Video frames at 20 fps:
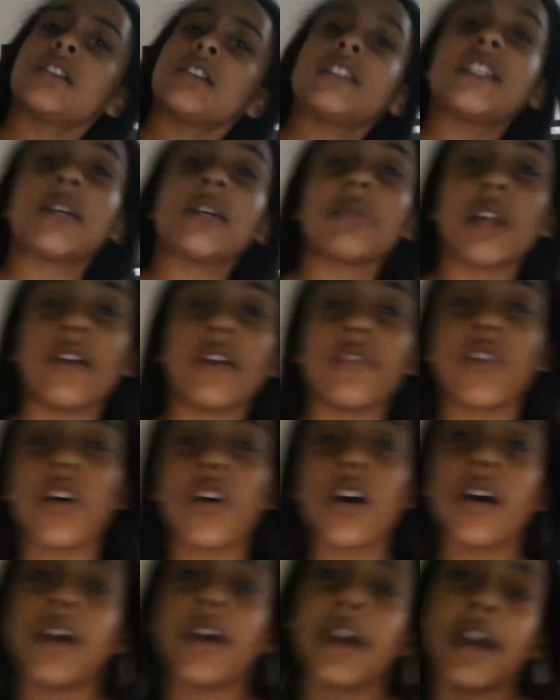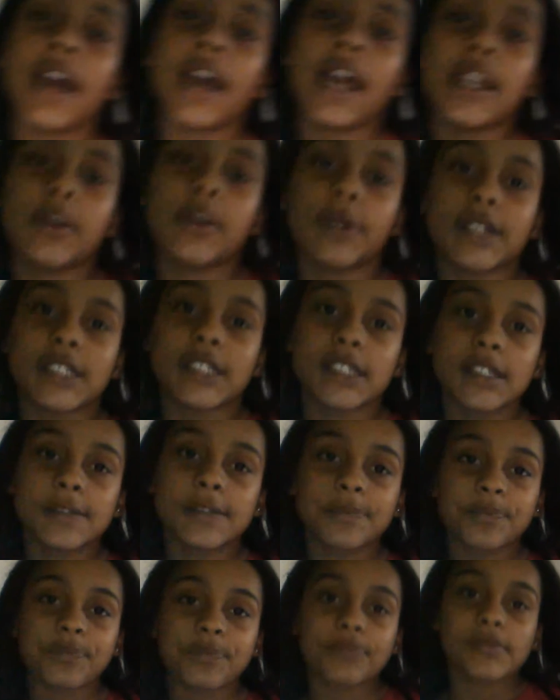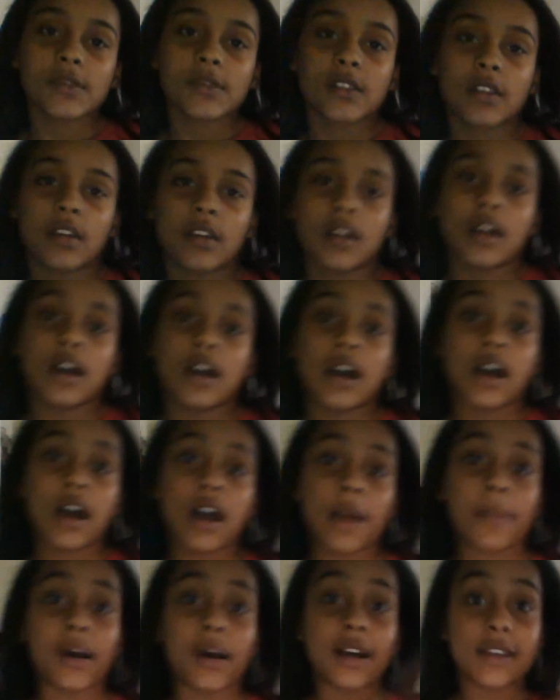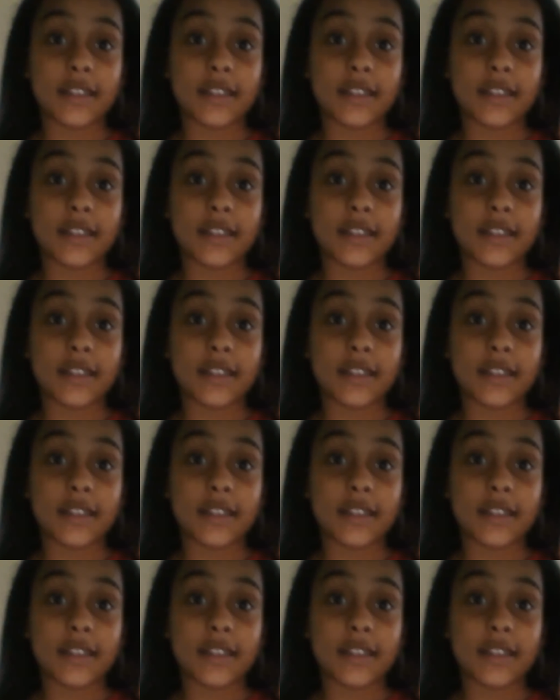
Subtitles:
the same level. Anyways, I bought